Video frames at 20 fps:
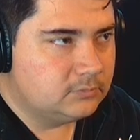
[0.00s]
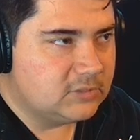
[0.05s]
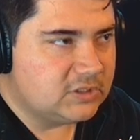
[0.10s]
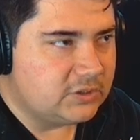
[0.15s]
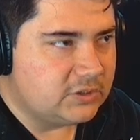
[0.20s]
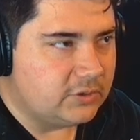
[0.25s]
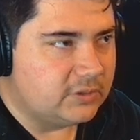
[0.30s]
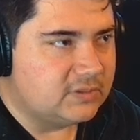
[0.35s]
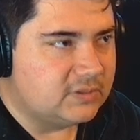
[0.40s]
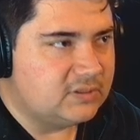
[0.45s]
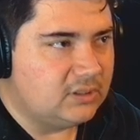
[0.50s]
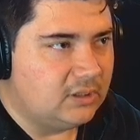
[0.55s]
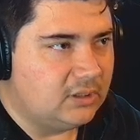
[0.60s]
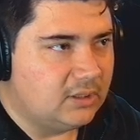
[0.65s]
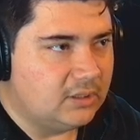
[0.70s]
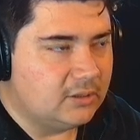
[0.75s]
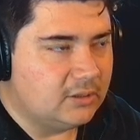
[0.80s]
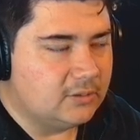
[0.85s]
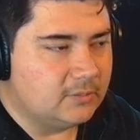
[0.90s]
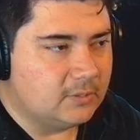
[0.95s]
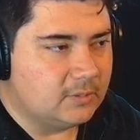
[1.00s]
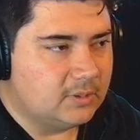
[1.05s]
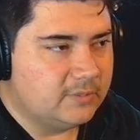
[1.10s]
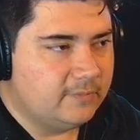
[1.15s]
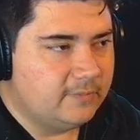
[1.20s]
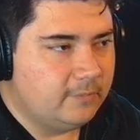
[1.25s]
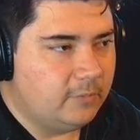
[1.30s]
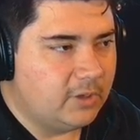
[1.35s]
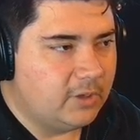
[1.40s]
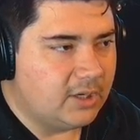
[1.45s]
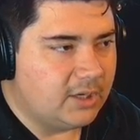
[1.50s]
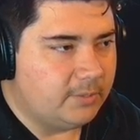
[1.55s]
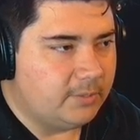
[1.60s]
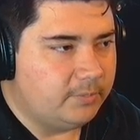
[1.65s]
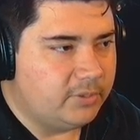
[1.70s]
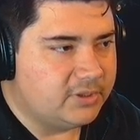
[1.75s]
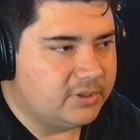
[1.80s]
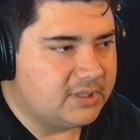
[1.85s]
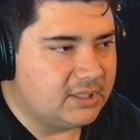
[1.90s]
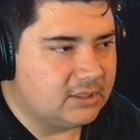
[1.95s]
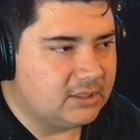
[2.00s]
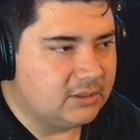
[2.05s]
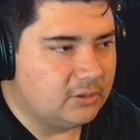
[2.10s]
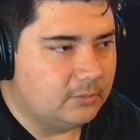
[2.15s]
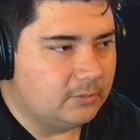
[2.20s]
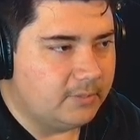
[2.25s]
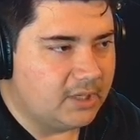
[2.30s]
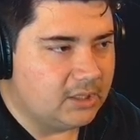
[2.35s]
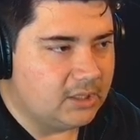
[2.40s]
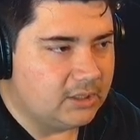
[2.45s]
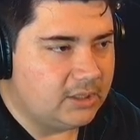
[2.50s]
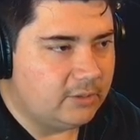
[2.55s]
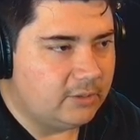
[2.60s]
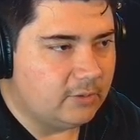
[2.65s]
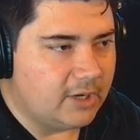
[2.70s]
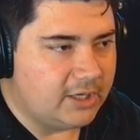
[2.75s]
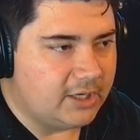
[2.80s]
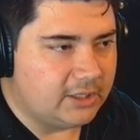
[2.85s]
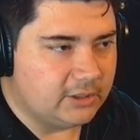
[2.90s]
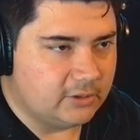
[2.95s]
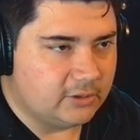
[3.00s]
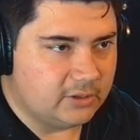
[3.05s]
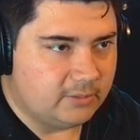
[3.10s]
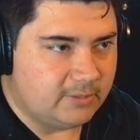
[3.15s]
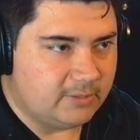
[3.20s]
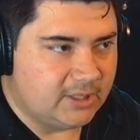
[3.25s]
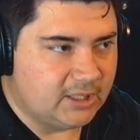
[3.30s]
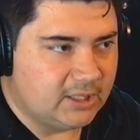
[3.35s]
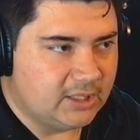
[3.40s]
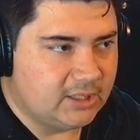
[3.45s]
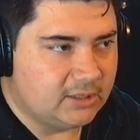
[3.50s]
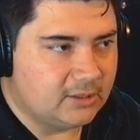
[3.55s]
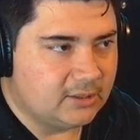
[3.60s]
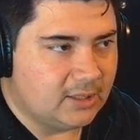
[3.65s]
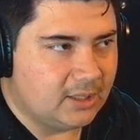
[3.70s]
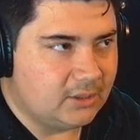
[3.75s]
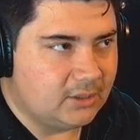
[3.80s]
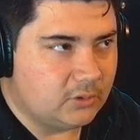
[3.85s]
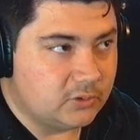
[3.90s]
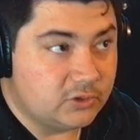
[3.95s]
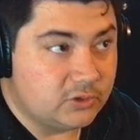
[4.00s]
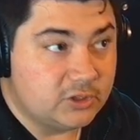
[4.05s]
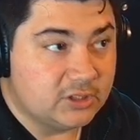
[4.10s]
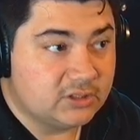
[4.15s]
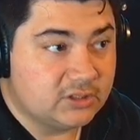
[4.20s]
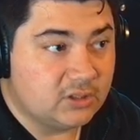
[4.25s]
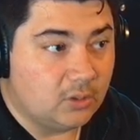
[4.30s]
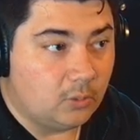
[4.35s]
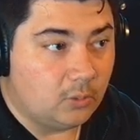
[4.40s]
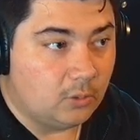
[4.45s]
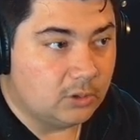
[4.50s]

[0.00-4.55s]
As you can see there, when I put that little melody right here in the beginning, I used just the